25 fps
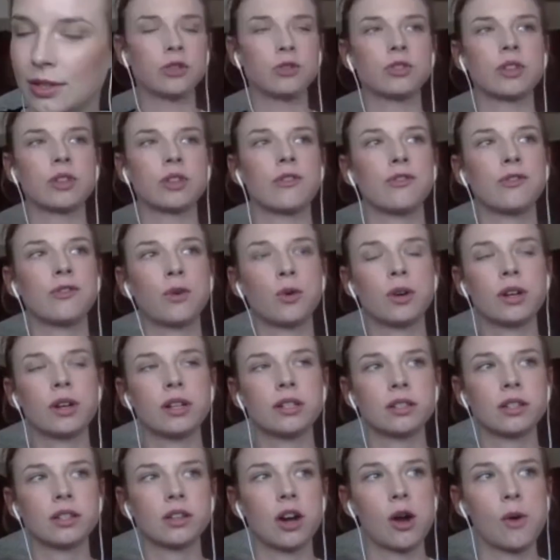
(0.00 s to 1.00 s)
was like 4
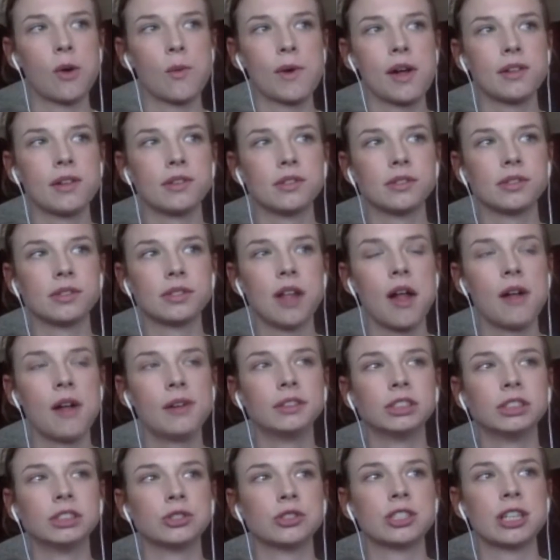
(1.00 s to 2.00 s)
Instacart ones.
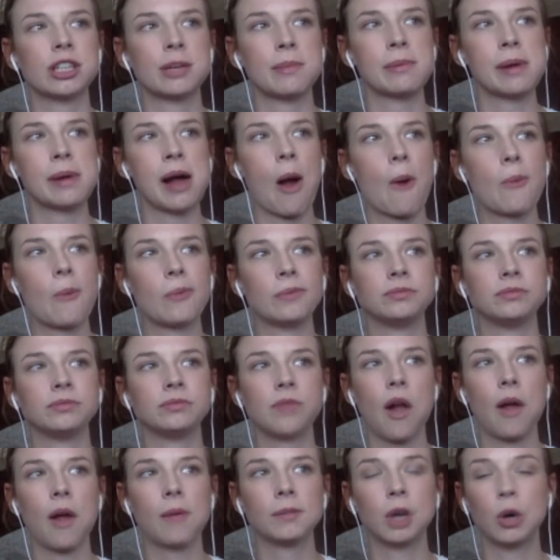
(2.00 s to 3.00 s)
There was some about
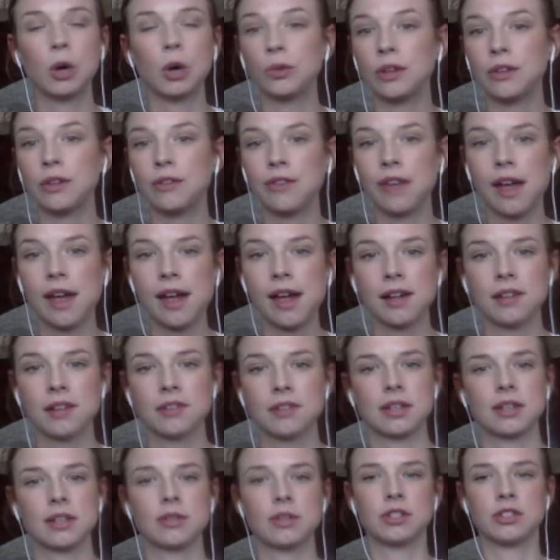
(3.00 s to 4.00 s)
OnlyFans.
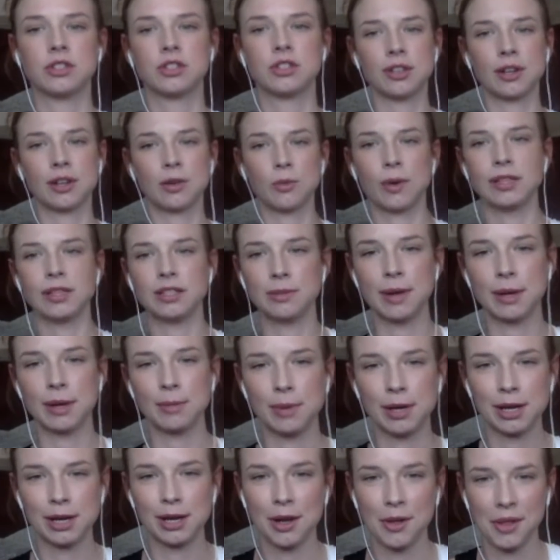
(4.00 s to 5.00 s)
Like it's just like ways to make
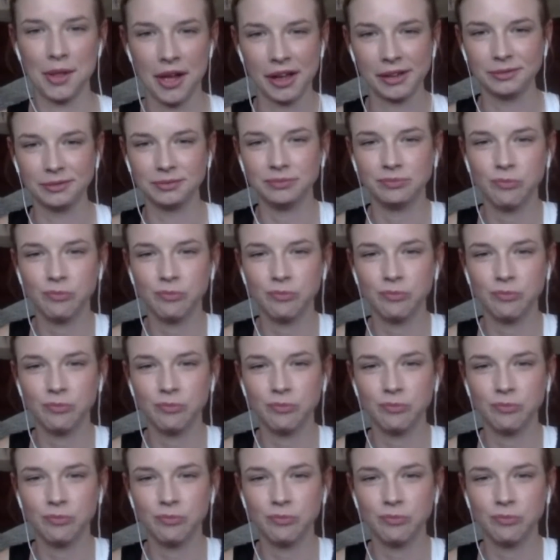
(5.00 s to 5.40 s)
money online.